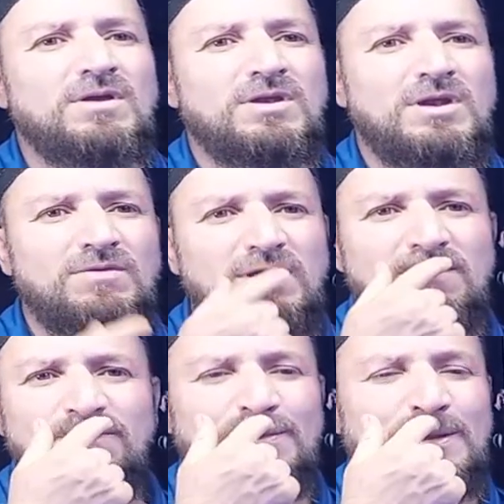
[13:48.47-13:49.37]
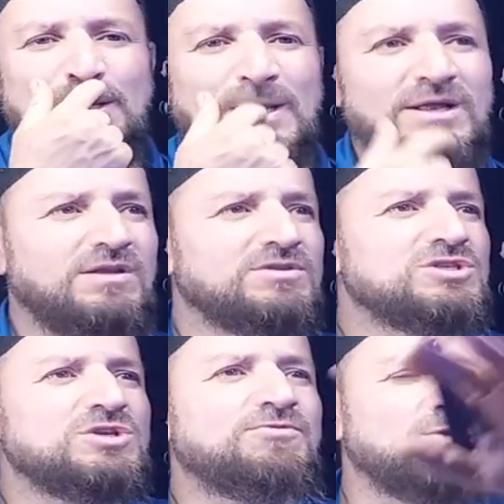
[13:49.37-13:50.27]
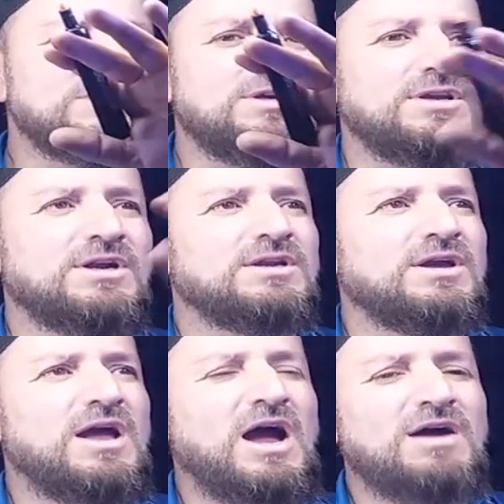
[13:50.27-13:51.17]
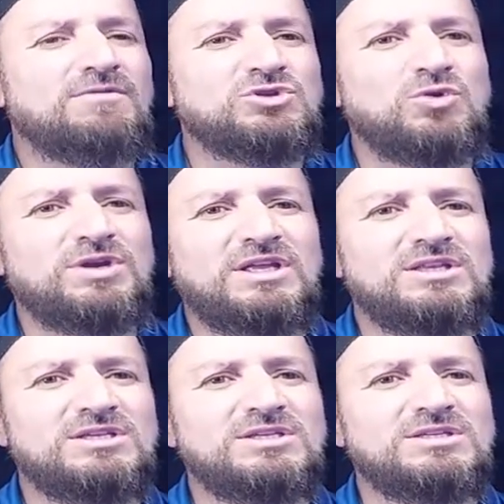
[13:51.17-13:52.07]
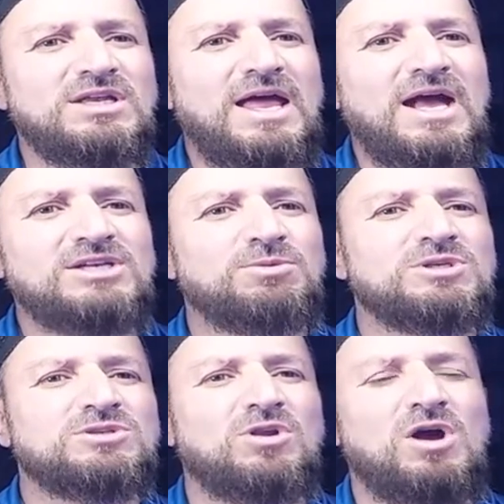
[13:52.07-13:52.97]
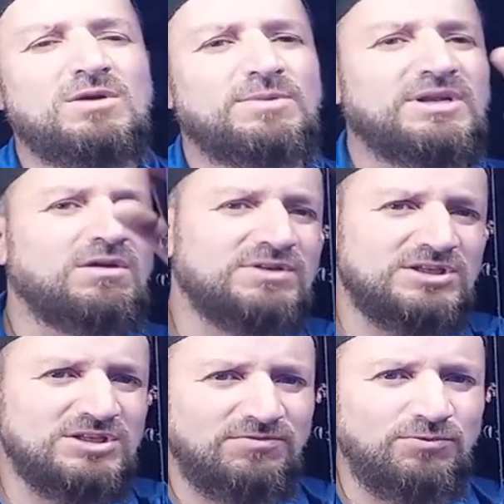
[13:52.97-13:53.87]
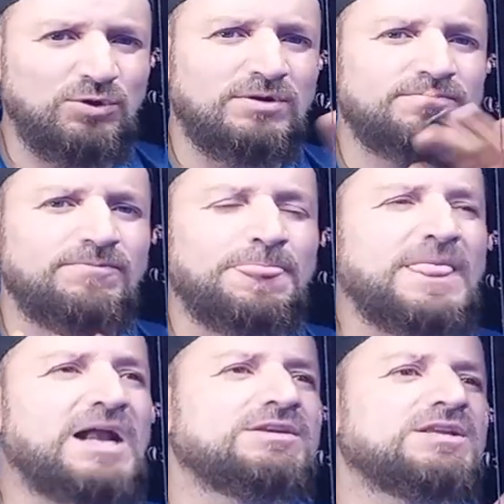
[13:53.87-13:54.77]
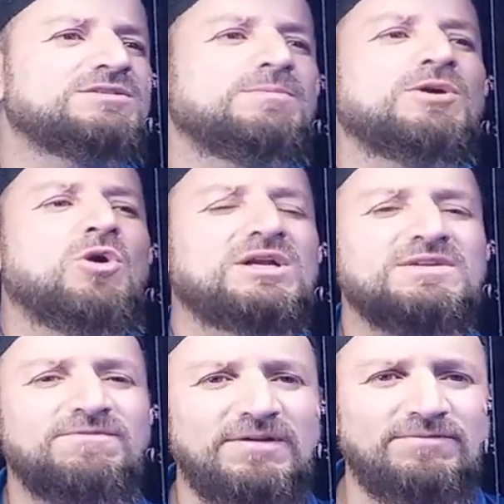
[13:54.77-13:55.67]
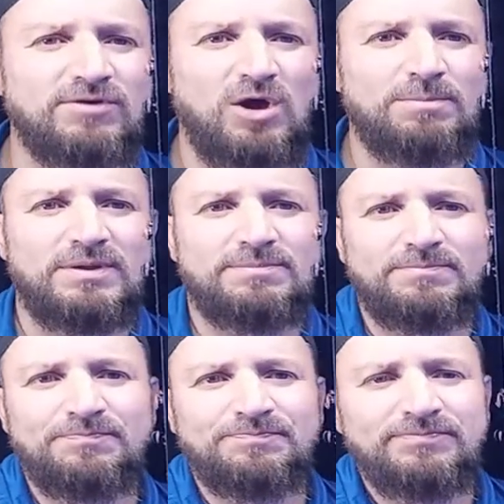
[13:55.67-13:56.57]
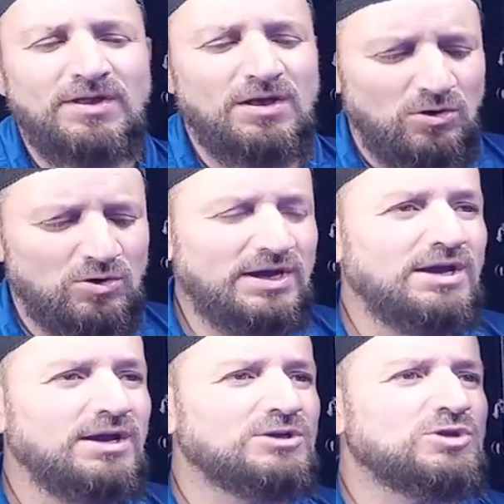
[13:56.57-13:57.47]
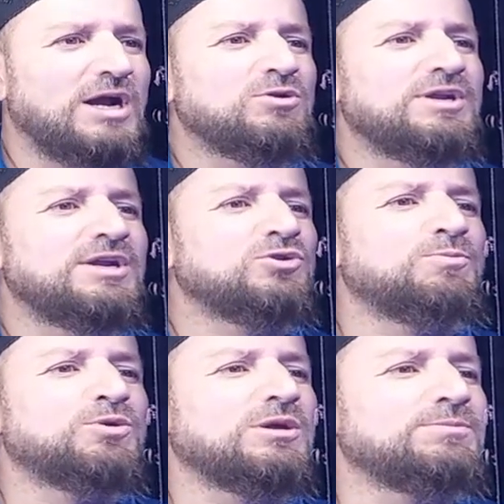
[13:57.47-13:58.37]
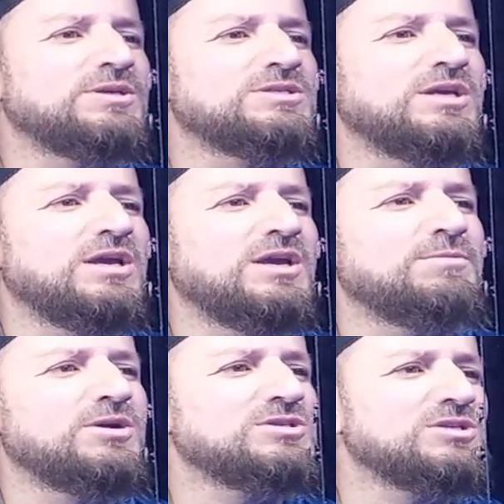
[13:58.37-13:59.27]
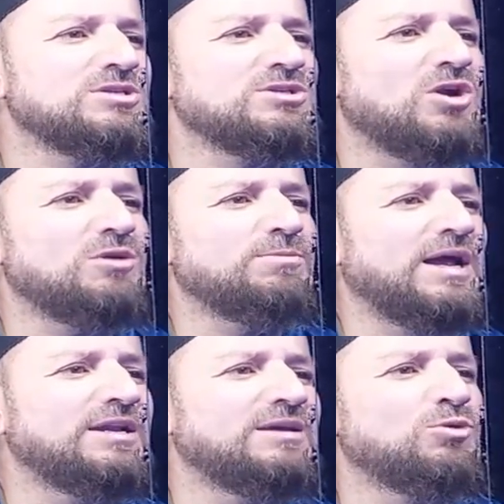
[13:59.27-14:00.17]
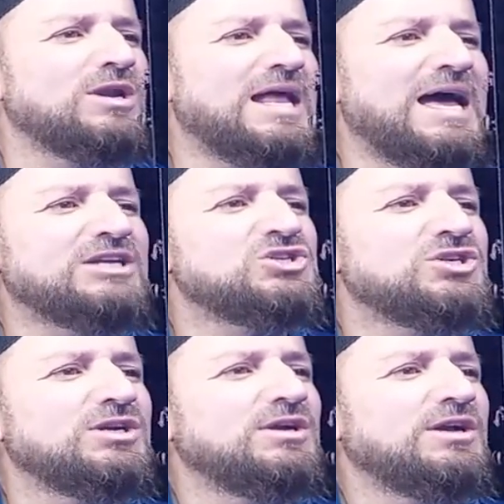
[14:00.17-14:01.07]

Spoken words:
Now this is a full circuit. I was showing that this is the latch plus clock, but now this is a full, and this will be called as a flip-flop. Okay, so I don't need to put up this thing here, because this is not my any more latch.